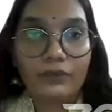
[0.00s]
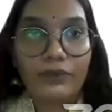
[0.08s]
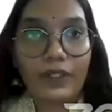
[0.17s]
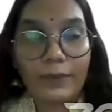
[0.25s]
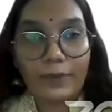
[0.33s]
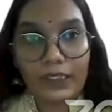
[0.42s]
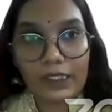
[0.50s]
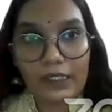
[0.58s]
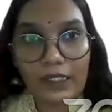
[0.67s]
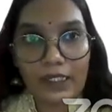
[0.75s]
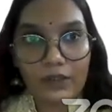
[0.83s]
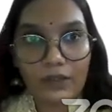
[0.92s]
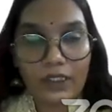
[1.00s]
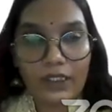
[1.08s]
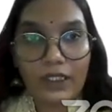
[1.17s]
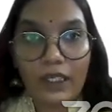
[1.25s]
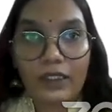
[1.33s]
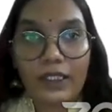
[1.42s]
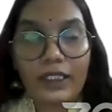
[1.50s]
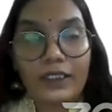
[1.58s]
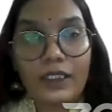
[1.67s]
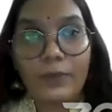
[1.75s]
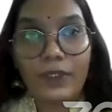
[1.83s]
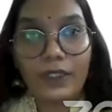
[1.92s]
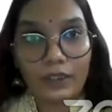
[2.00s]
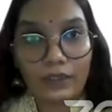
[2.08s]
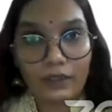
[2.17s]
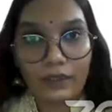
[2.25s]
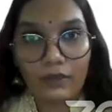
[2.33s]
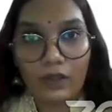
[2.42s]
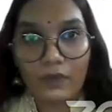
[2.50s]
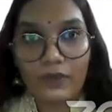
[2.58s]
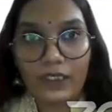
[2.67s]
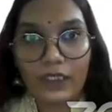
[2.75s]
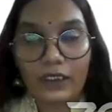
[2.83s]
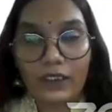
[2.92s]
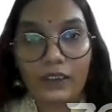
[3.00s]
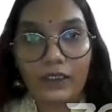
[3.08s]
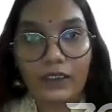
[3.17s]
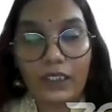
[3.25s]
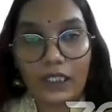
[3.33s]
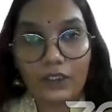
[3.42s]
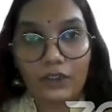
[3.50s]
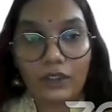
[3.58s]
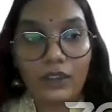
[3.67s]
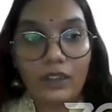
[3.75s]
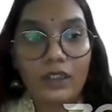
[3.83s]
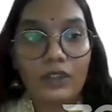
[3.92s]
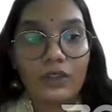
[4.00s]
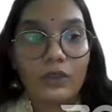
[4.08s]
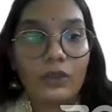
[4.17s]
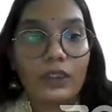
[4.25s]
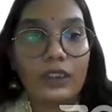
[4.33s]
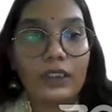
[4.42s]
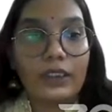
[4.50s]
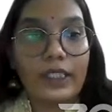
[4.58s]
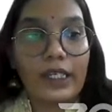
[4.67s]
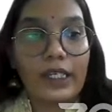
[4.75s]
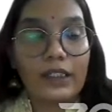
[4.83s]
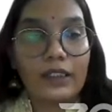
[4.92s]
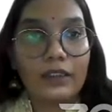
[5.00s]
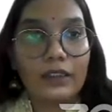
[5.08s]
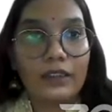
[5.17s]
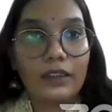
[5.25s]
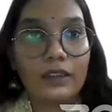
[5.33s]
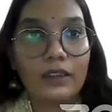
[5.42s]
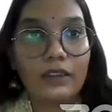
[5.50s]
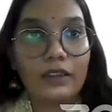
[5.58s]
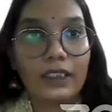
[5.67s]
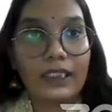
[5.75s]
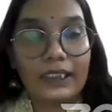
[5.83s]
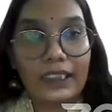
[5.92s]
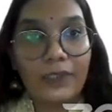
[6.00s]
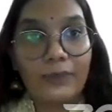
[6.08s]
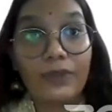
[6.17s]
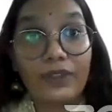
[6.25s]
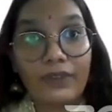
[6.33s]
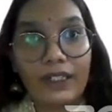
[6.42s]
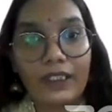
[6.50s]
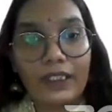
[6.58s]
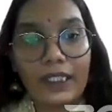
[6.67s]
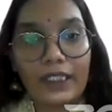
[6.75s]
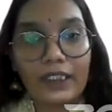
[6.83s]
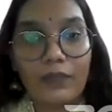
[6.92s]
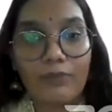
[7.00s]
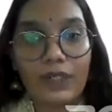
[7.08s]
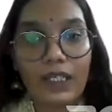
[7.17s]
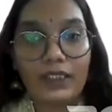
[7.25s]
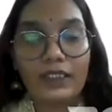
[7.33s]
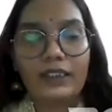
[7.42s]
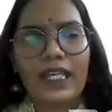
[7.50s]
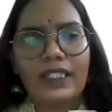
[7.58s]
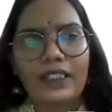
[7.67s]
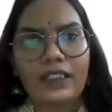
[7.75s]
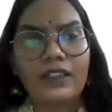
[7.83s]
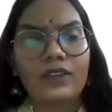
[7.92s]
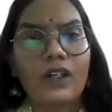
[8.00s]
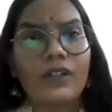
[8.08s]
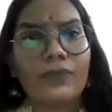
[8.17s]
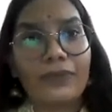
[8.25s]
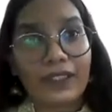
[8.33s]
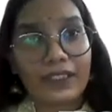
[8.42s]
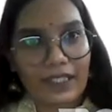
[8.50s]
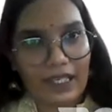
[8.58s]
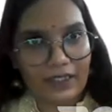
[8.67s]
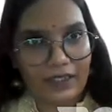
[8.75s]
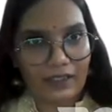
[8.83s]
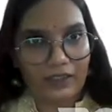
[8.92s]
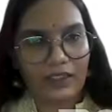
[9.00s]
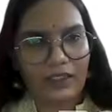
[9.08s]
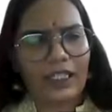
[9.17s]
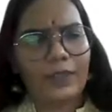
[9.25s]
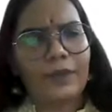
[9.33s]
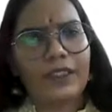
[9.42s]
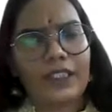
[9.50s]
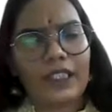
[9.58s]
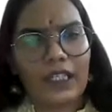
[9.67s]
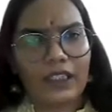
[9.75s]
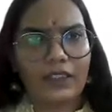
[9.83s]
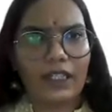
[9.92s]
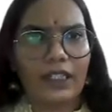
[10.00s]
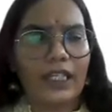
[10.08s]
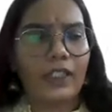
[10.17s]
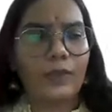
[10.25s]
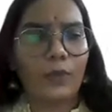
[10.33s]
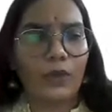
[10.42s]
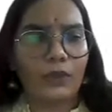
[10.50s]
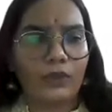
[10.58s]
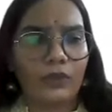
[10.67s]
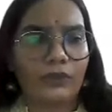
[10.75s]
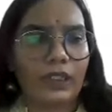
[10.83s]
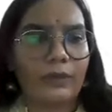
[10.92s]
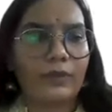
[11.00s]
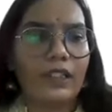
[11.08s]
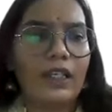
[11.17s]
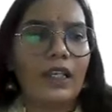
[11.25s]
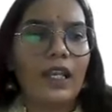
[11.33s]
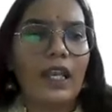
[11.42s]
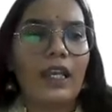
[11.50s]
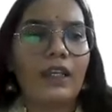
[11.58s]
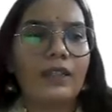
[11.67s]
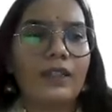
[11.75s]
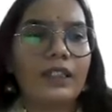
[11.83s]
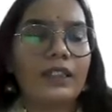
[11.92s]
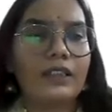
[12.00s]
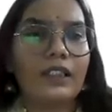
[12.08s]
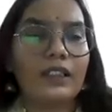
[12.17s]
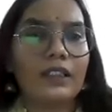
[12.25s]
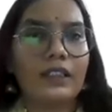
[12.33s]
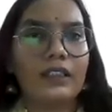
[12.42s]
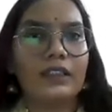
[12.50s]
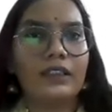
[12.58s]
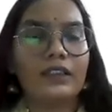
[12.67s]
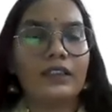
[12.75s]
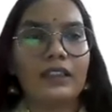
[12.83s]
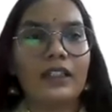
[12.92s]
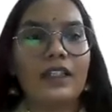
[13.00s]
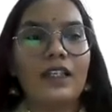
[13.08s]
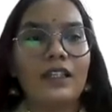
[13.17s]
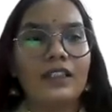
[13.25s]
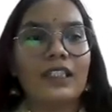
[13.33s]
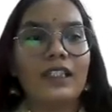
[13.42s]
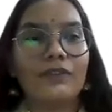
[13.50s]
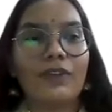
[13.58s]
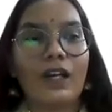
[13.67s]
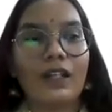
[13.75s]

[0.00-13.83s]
fundamental rights, or it against the spirit of the nation, so then it can prevent any uprisings, as it is not fixed as such. It can be changed at any point of time. And see,